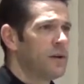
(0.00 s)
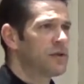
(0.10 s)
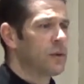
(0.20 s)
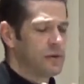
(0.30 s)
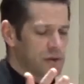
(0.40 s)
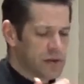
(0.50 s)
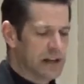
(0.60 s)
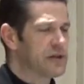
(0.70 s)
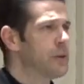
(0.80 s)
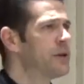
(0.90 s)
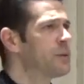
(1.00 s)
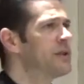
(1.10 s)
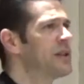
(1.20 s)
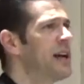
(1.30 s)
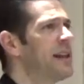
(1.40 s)
So C.S. Lewis would
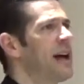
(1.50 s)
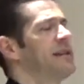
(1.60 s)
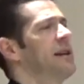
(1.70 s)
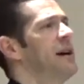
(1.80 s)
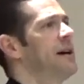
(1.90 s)
say that